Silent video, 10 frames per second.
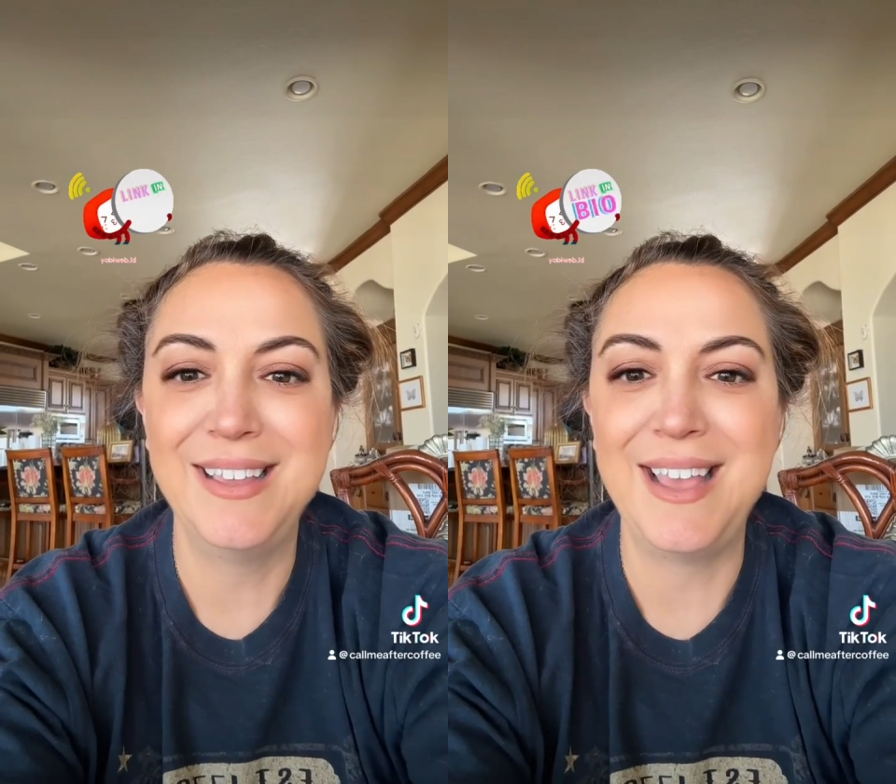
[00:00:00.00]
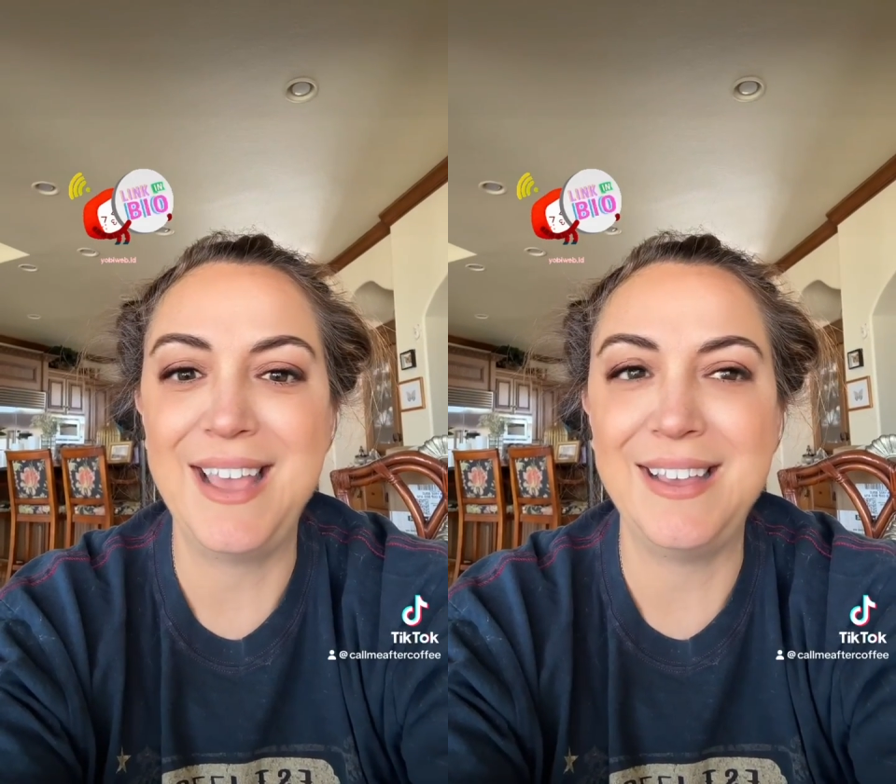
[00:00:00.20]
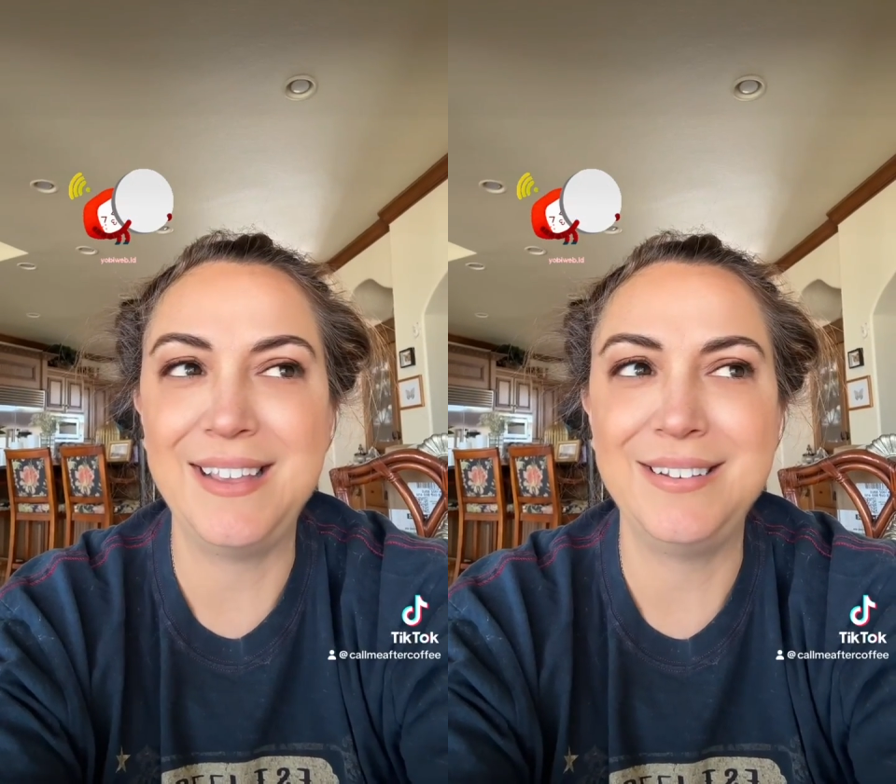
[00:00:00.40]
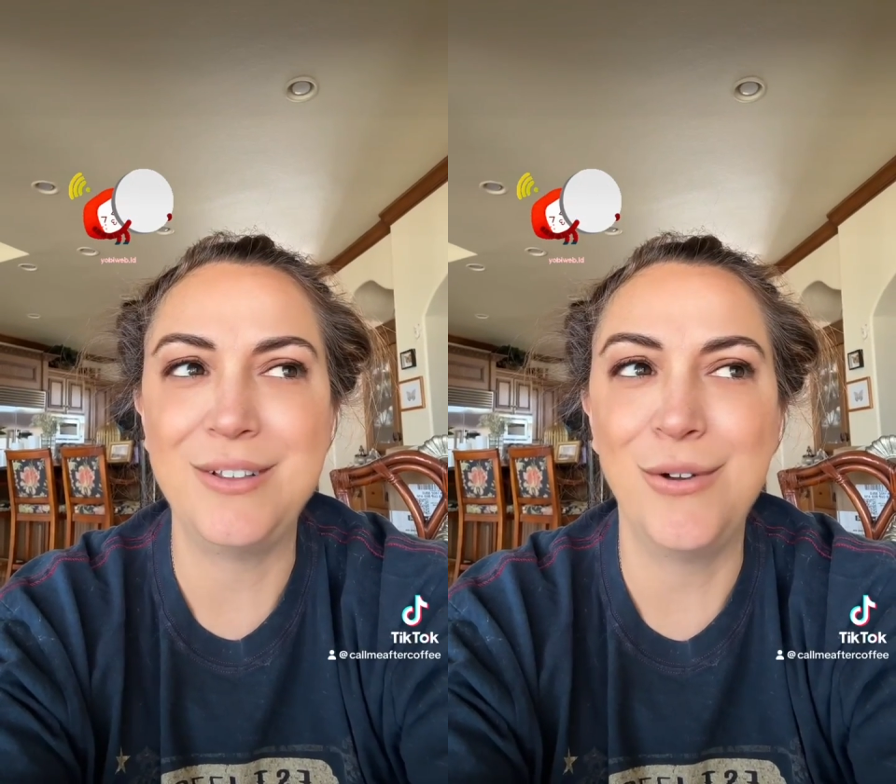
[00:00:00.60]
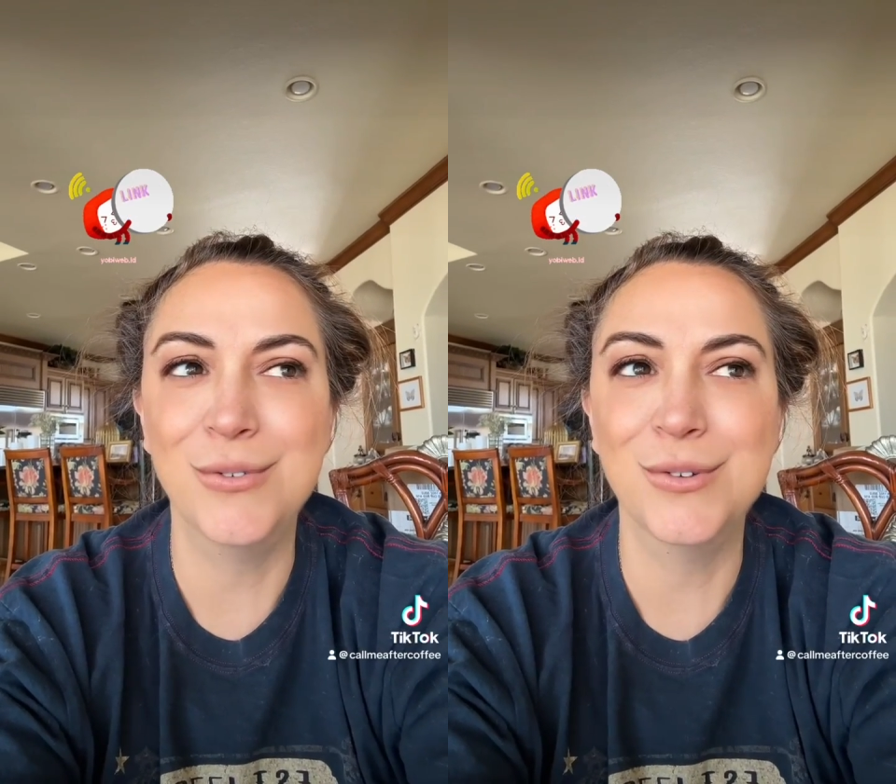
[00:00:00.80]
and
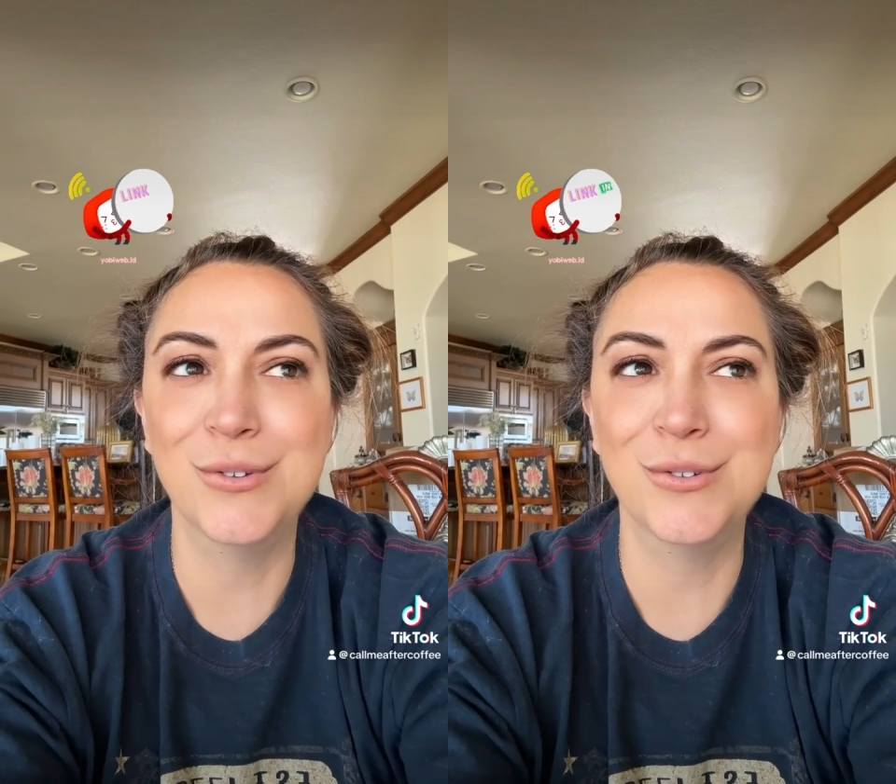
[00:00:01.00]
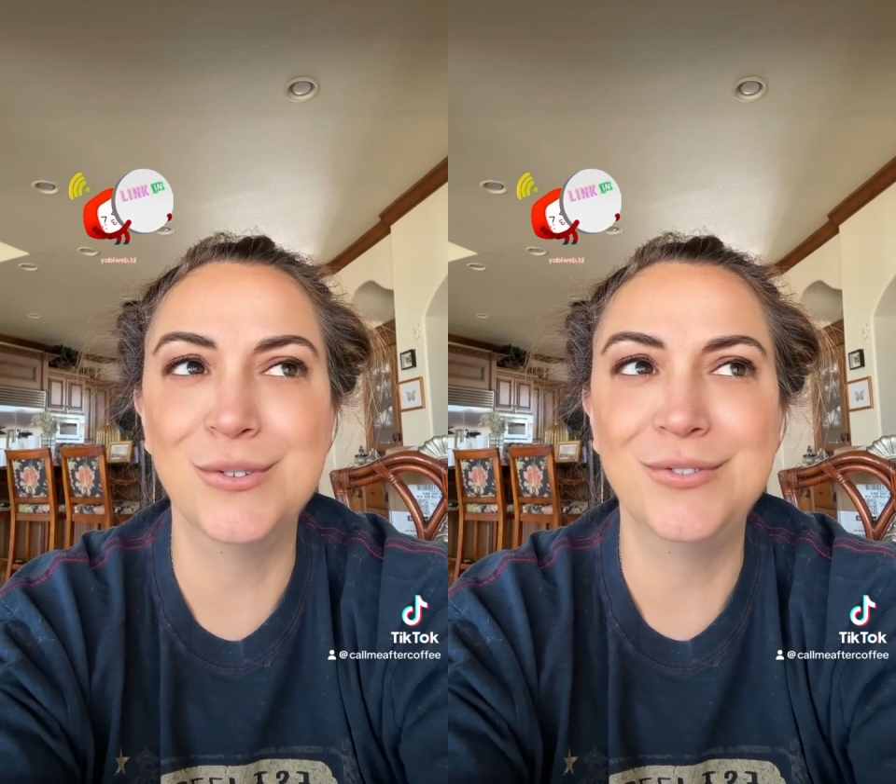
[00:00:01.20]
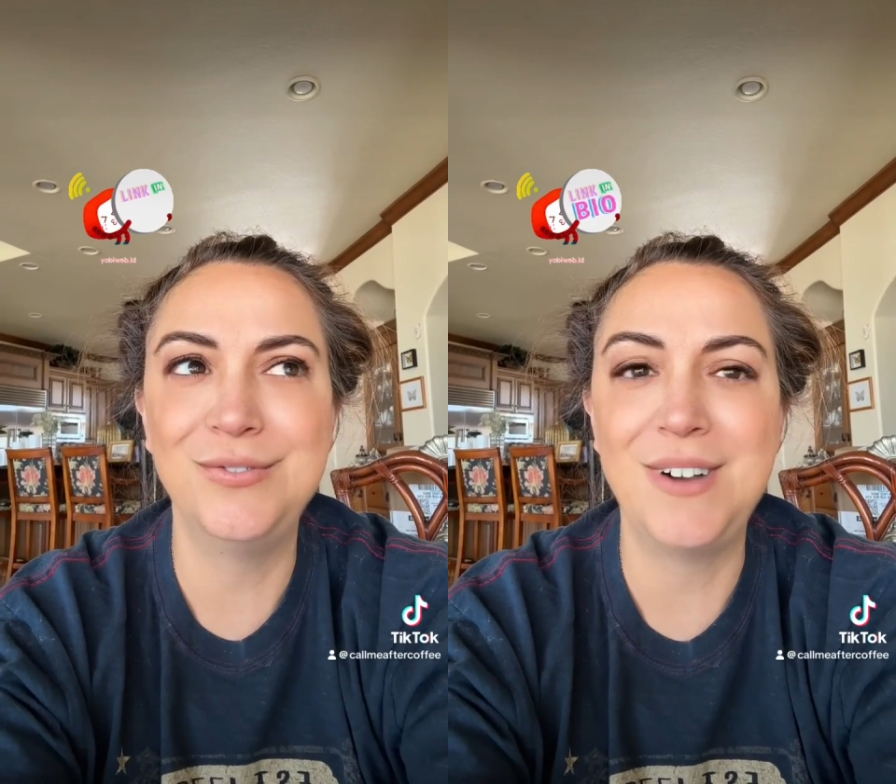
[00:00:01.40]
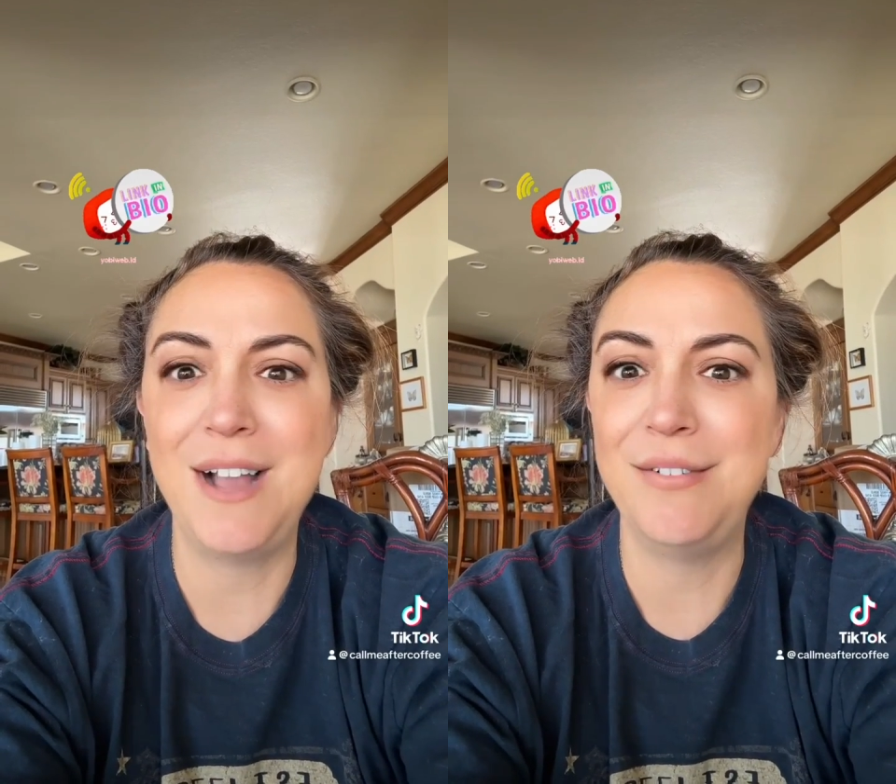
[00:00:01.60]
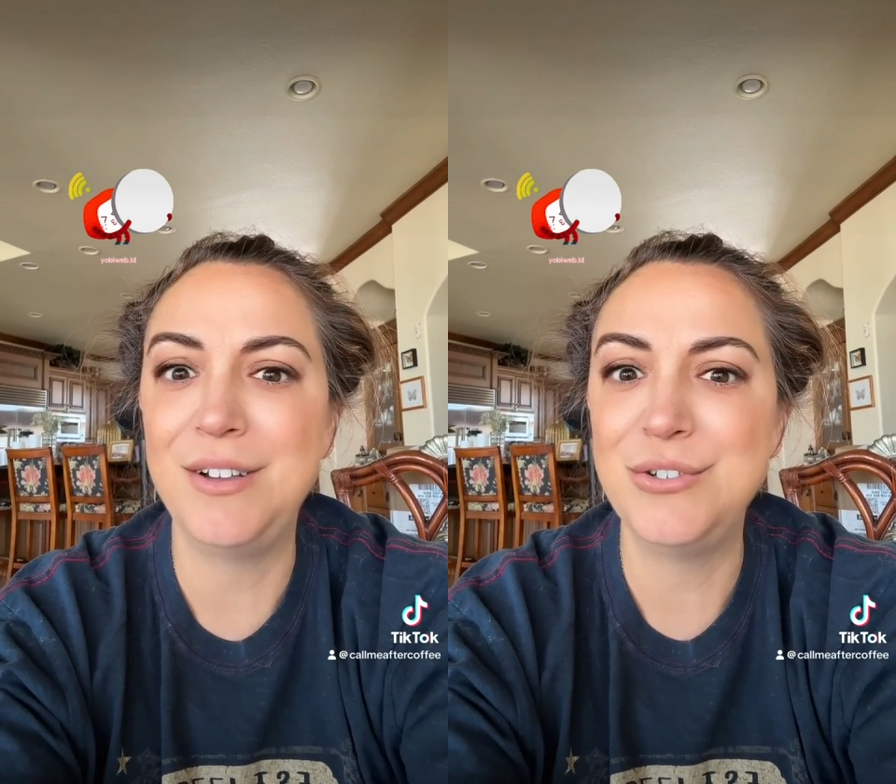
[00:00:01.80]
over
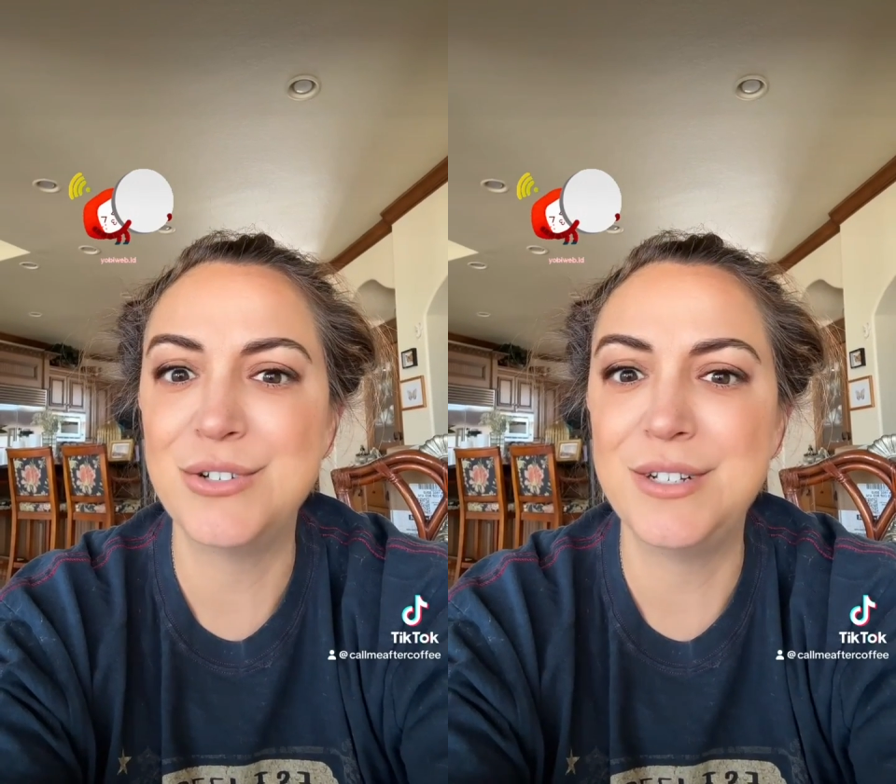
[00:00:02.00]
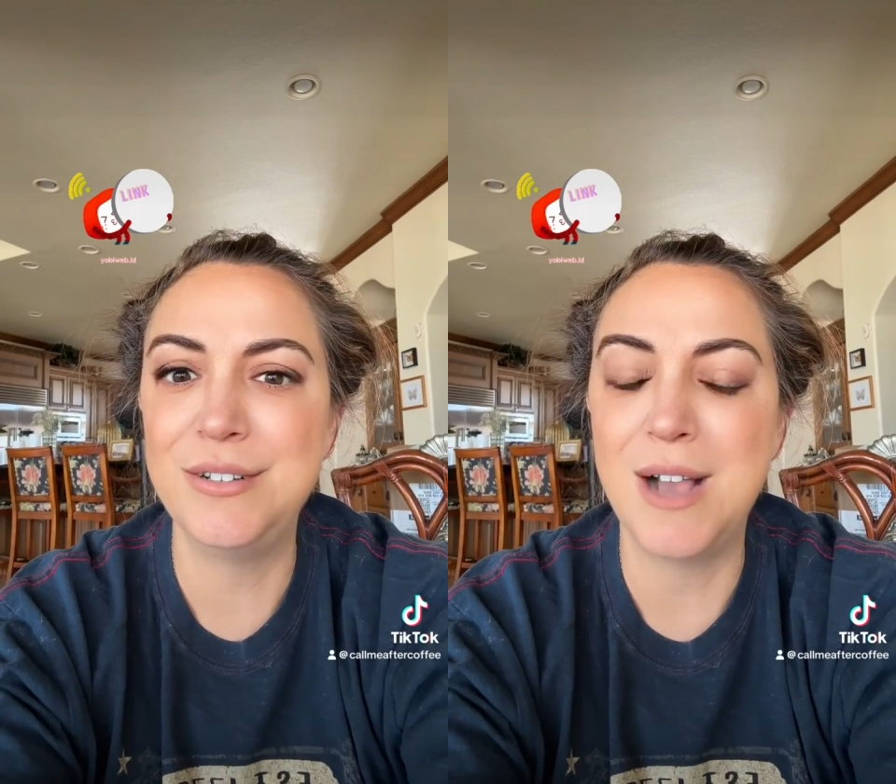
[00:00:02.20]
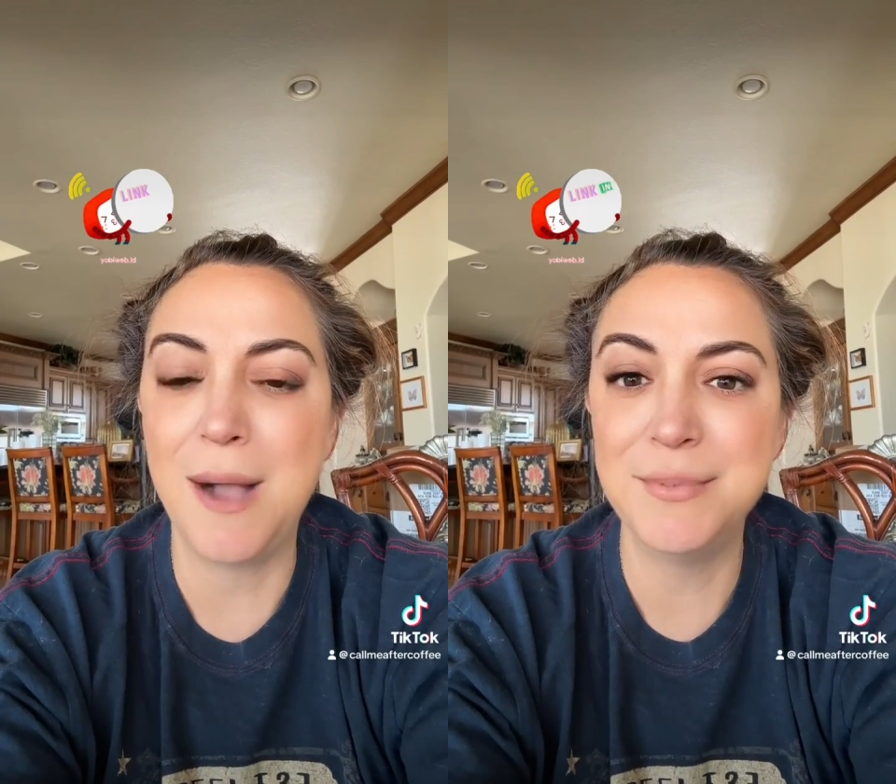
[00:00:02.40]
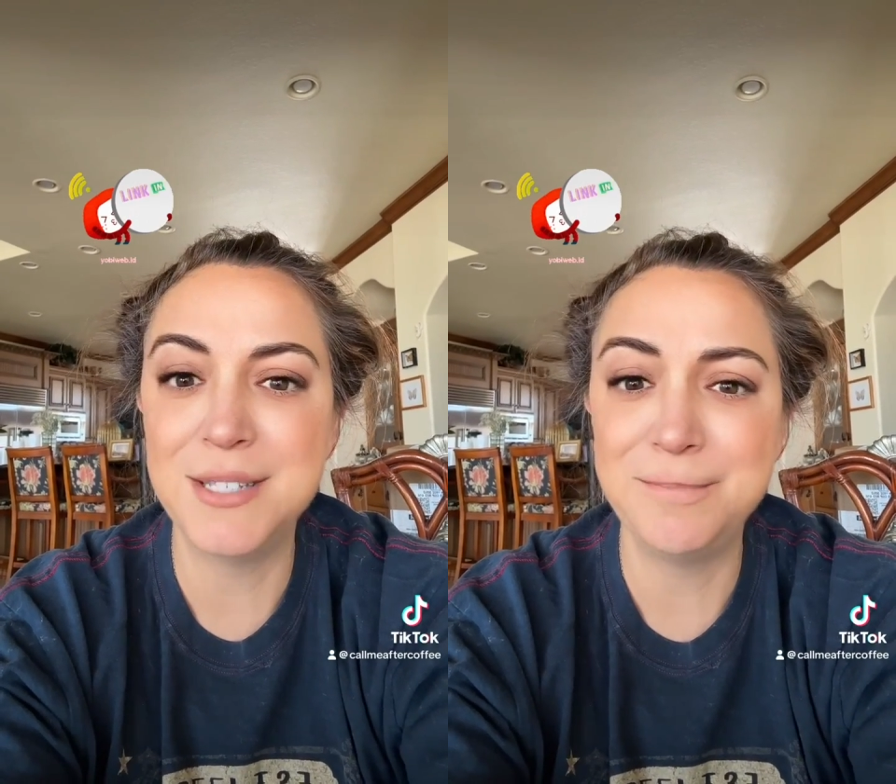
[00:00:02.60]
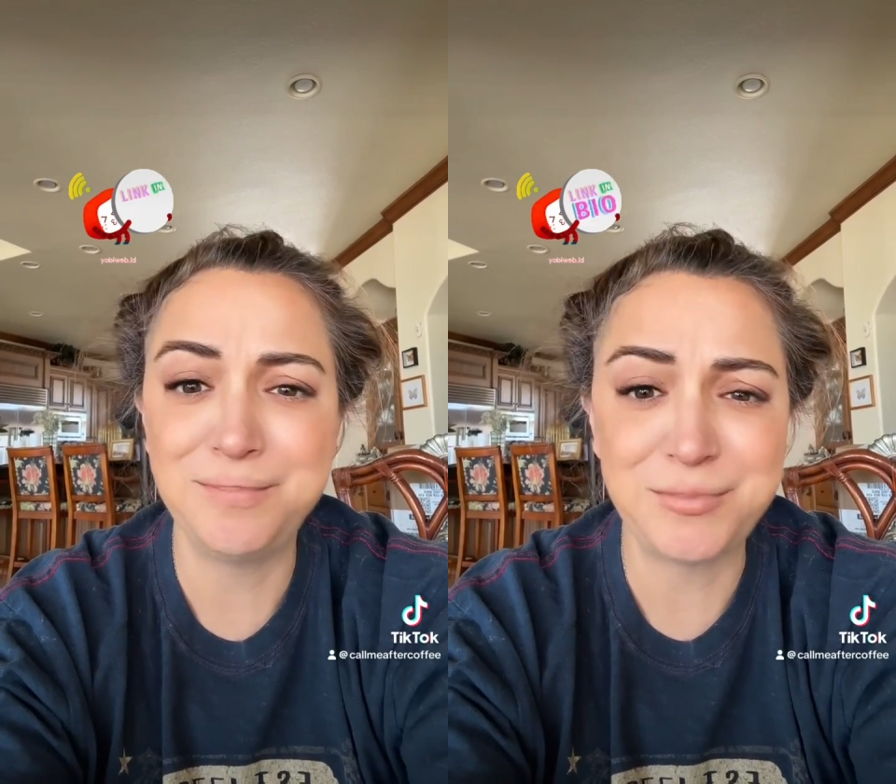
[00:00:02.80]
500 opt-in.